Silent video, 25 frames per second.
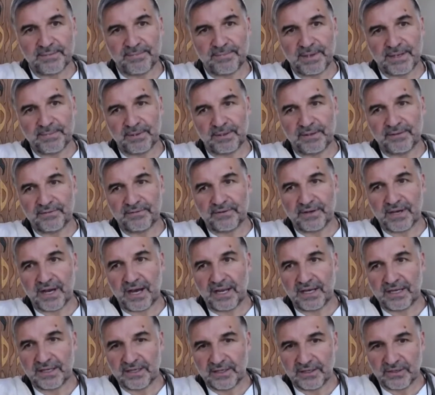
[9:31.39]
people of
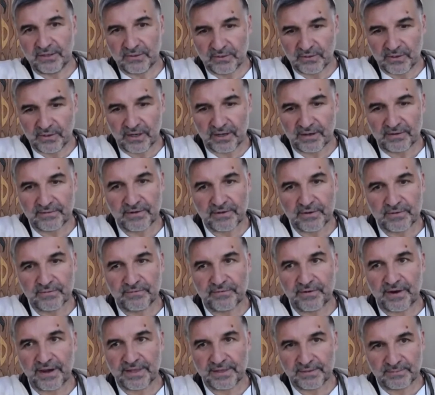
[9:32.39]
color who
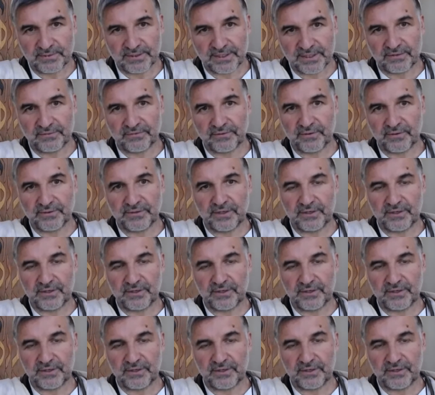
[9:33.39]
find themselves